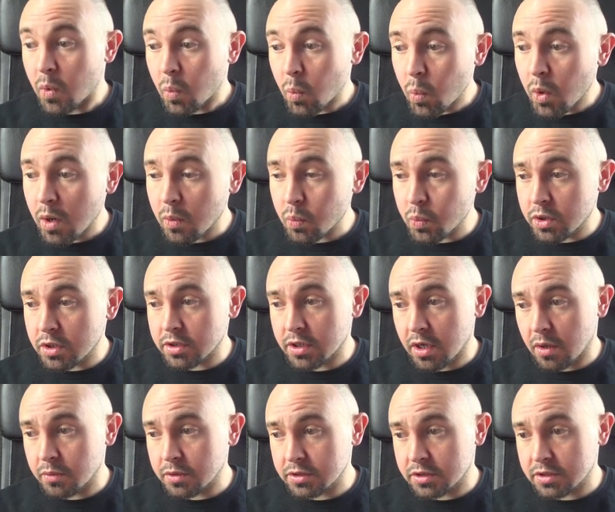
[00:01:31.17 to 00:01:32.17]
What we are
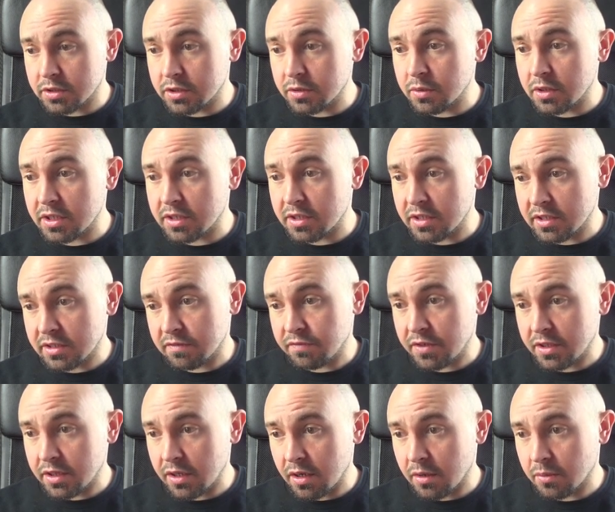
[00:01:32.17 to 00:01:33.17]
going to do in this
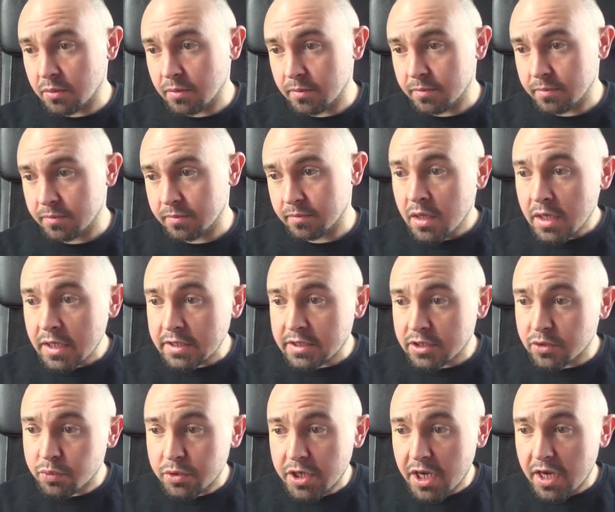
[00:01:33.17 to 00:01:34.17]
video is
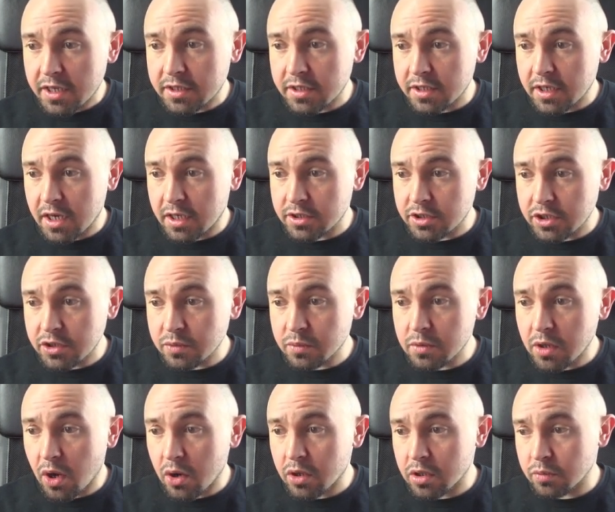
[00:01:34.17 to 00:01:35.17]
creating a new
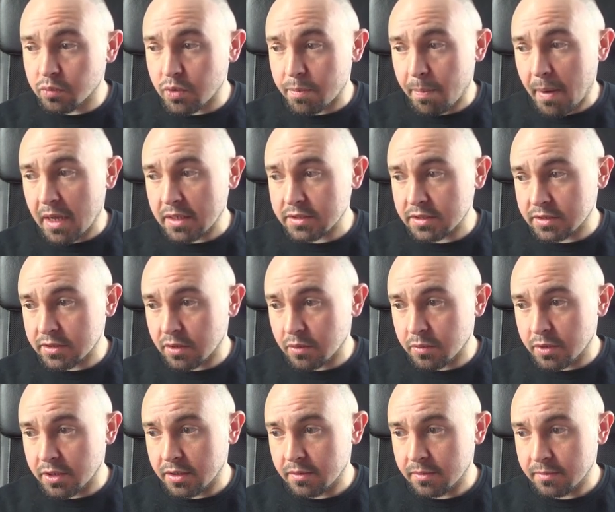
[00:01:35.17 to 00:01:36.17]
local
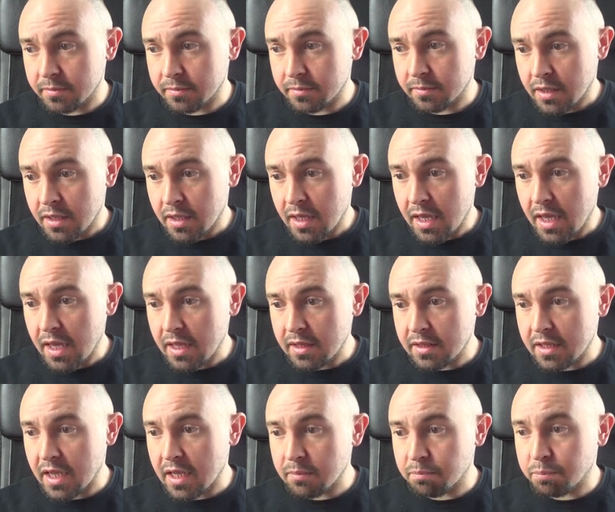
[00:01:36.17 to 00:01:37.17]
repository and
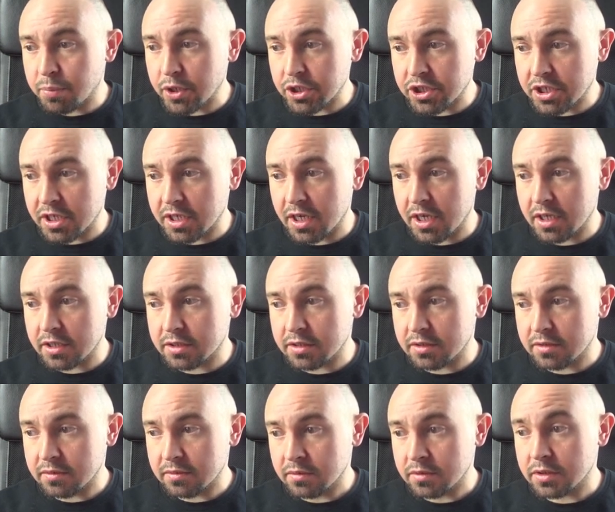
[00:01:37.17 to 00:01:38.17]
then pushing it
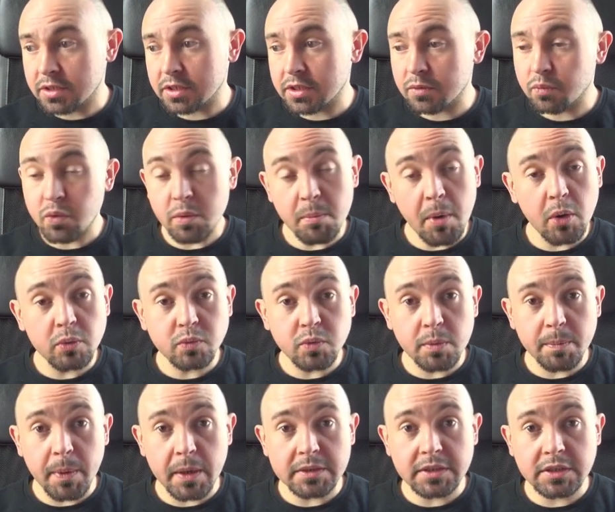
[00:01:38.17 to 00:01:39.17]
to the remote
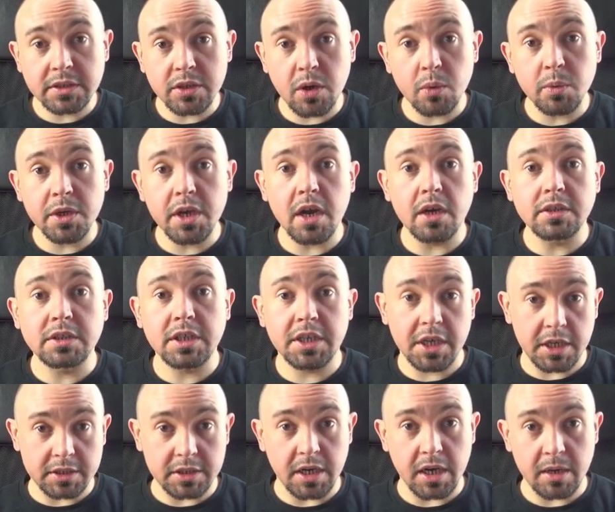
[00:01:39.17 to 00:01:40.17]
repository on
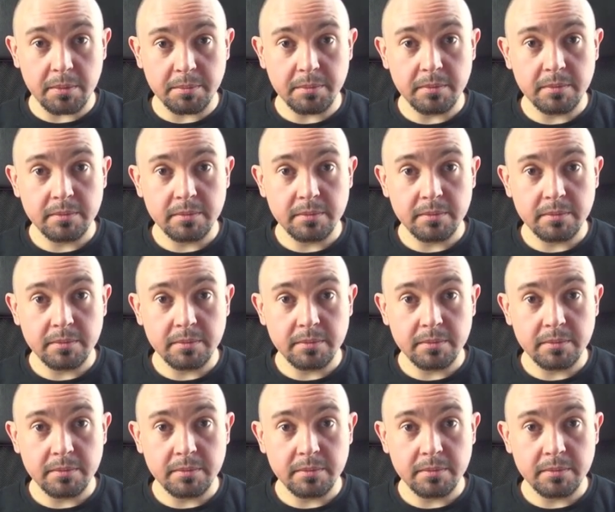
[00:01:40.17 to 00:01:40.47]
GitHub.